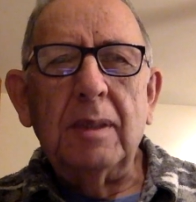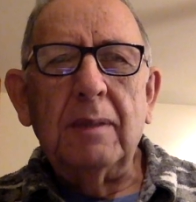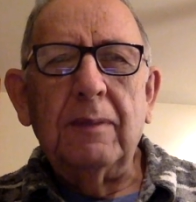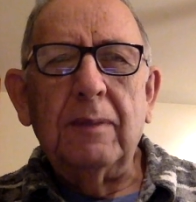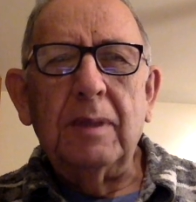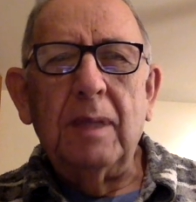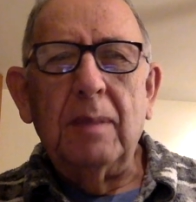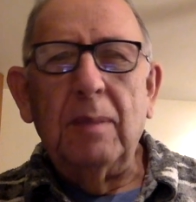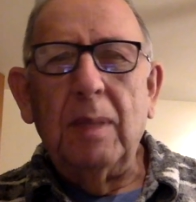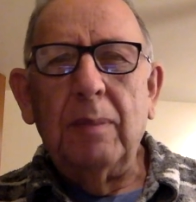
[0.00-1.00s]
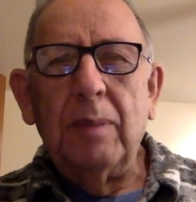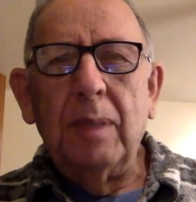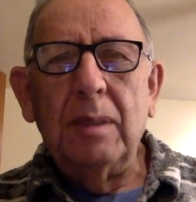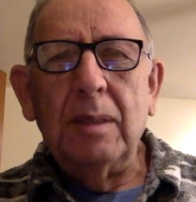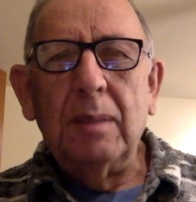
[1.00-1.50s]
the first atom bomb
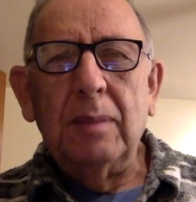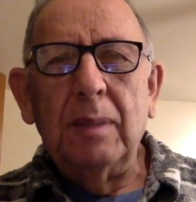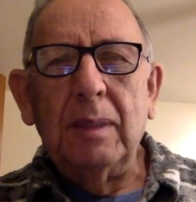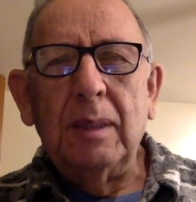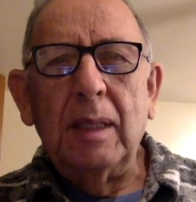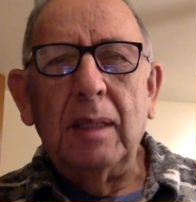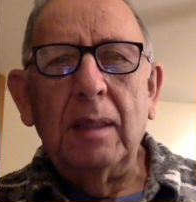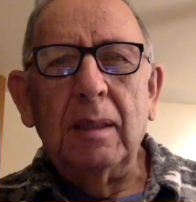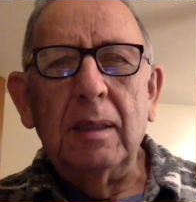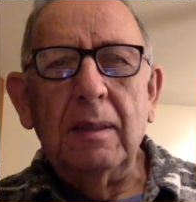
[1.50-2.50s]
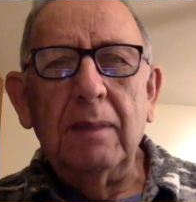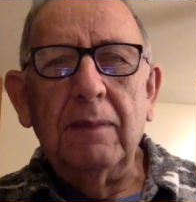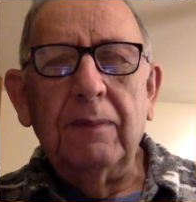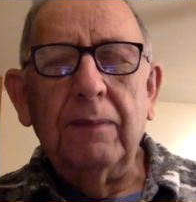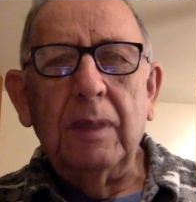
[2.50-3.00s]
project, but had to leave
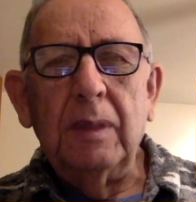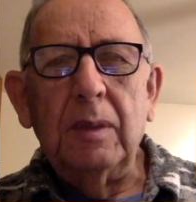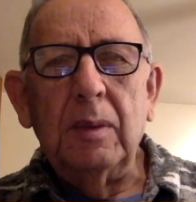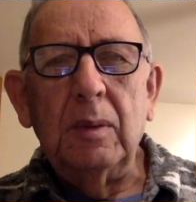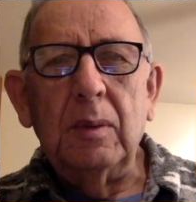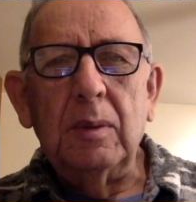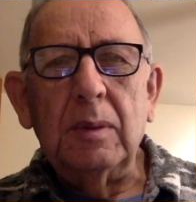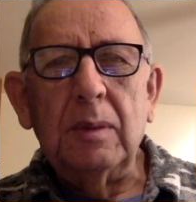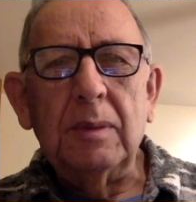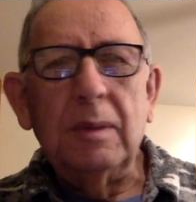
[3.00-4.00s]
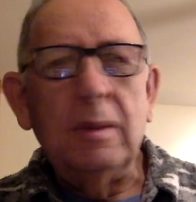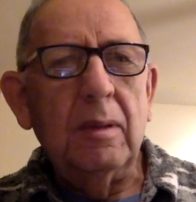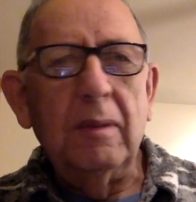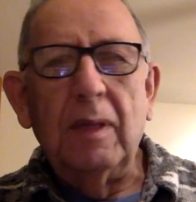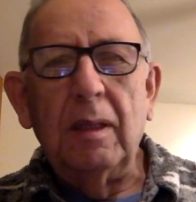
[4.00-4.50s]
uh, due to some security
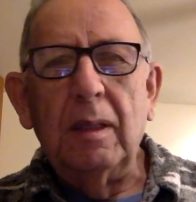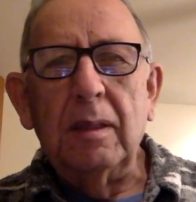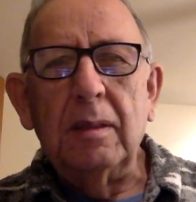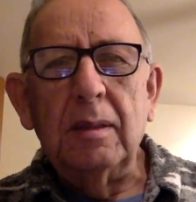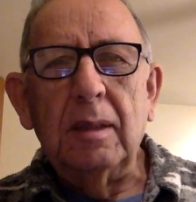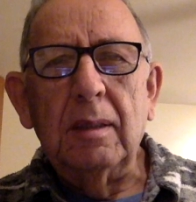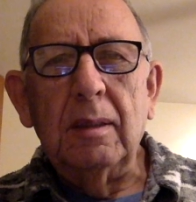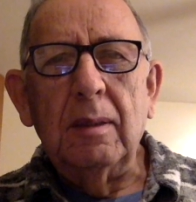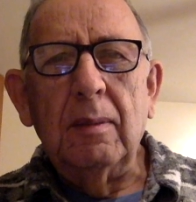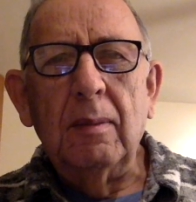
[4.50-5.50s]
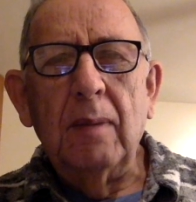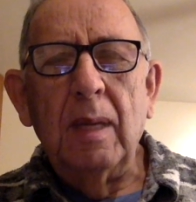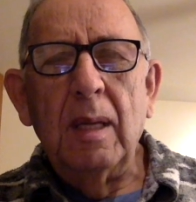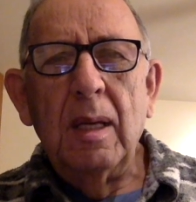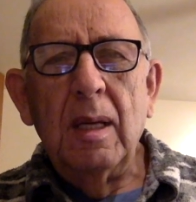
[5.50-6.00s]
violation not known.
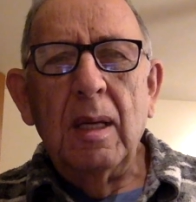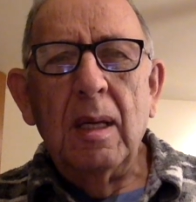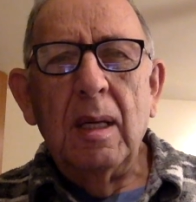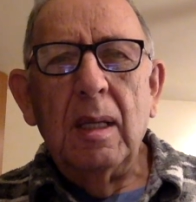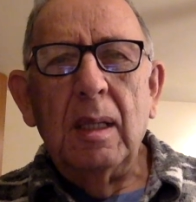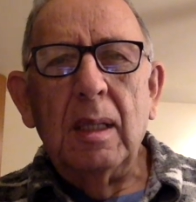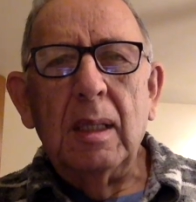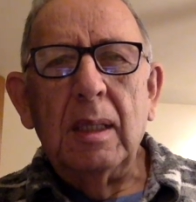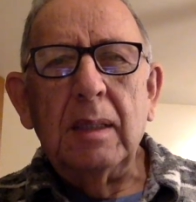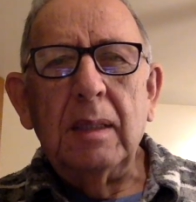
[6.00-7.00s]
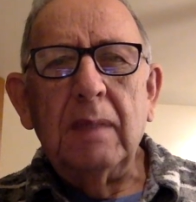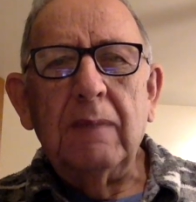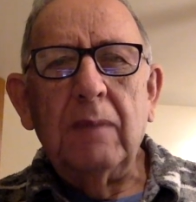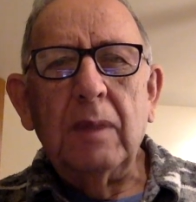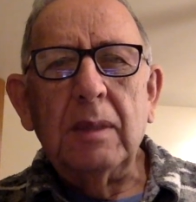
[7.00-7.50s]
in uh,
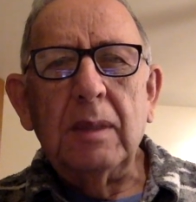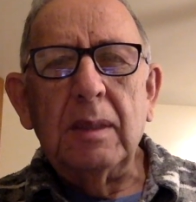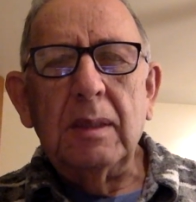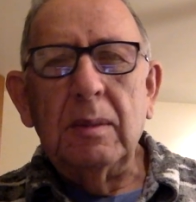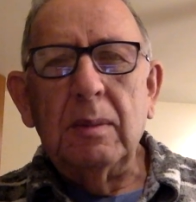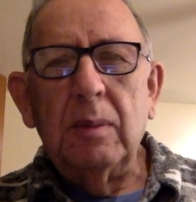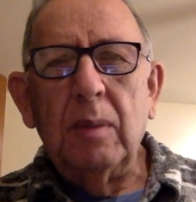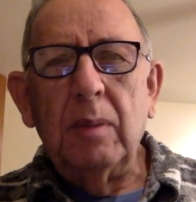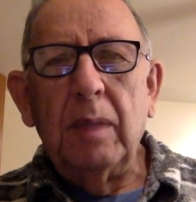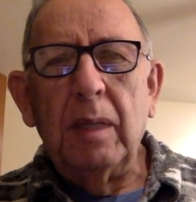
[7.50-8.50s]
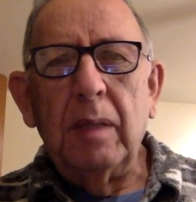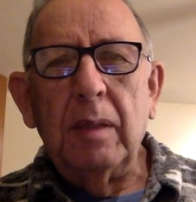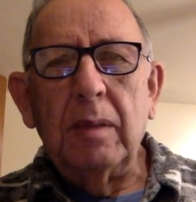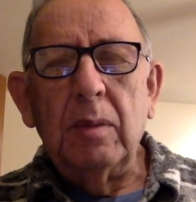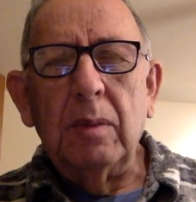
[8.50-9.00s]
1946, he was appointed by Harry
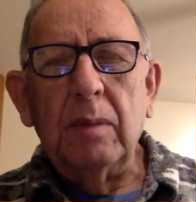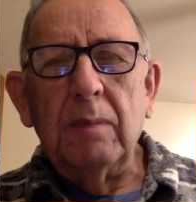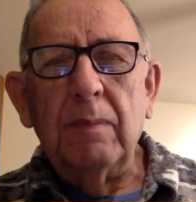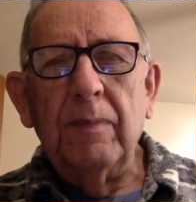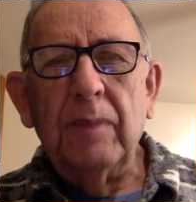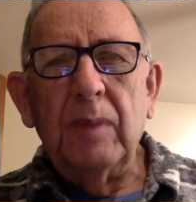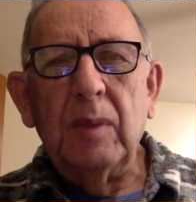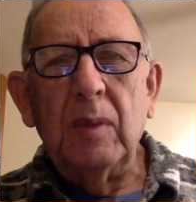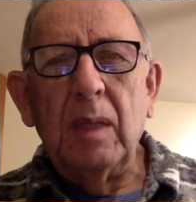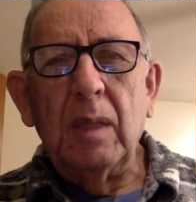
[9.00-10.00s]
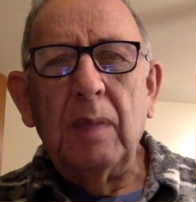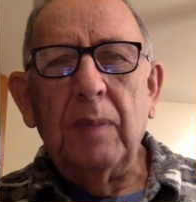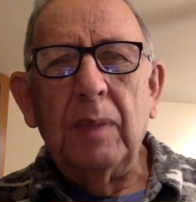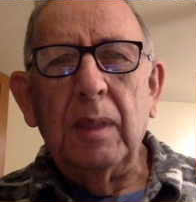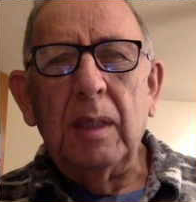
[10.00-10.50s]
Truman to head up
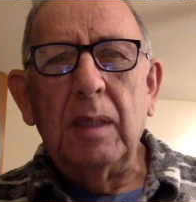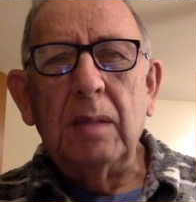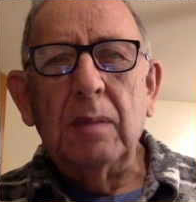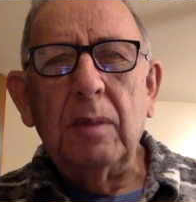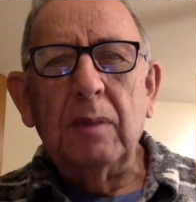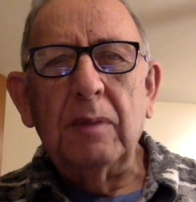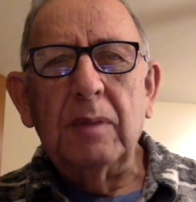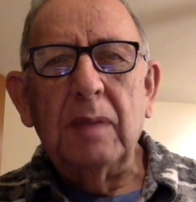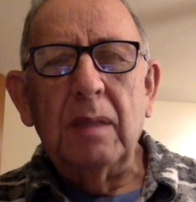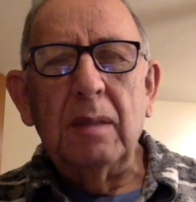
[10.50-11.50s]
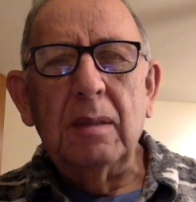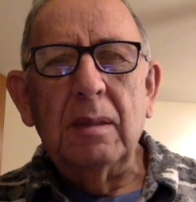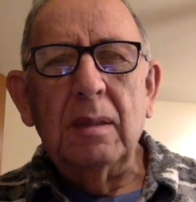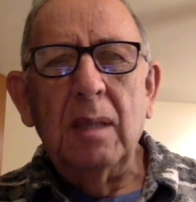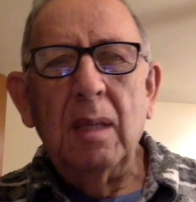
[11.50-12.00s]
the National Bureau of Standards.
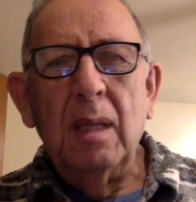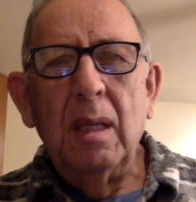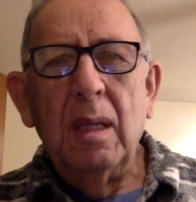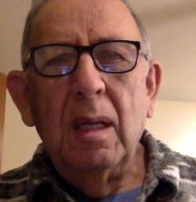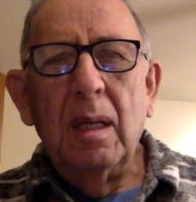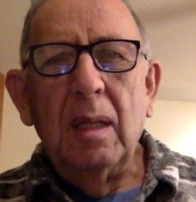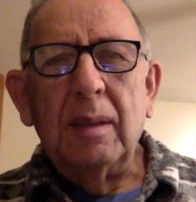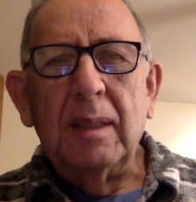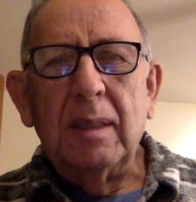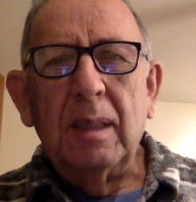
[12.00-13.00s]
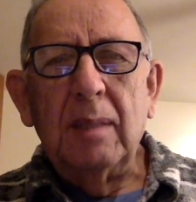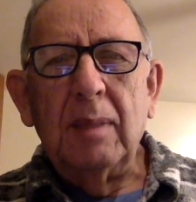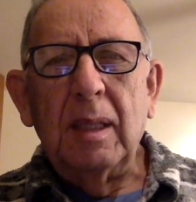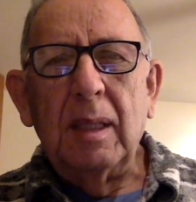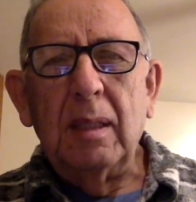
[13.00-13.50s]
Uh, at that time, they
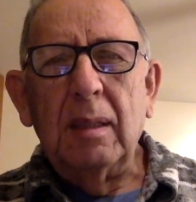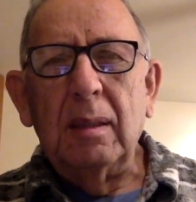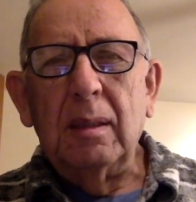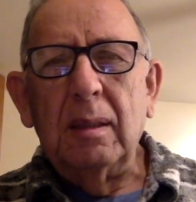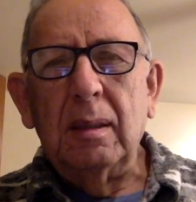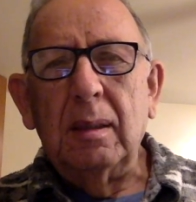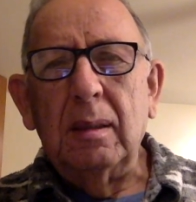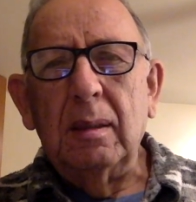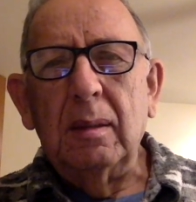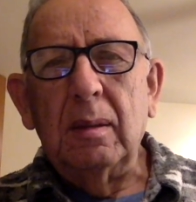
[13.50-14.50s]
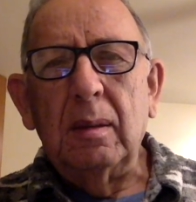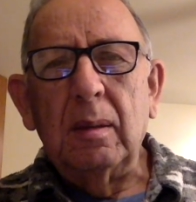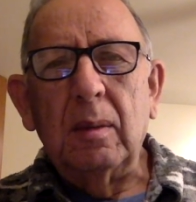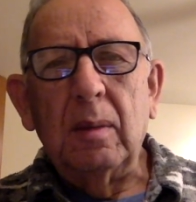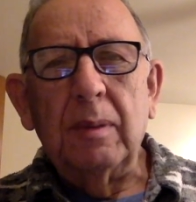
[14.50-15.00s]
handled uh, nuclear
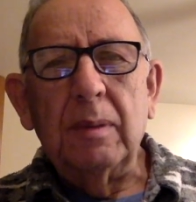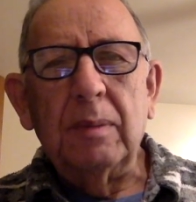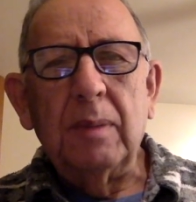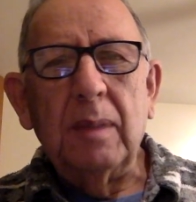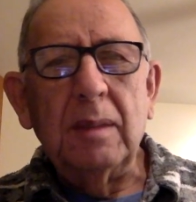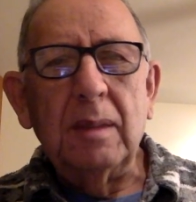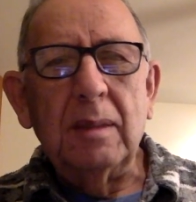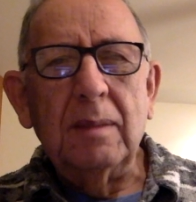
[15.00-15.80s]
weapons projects.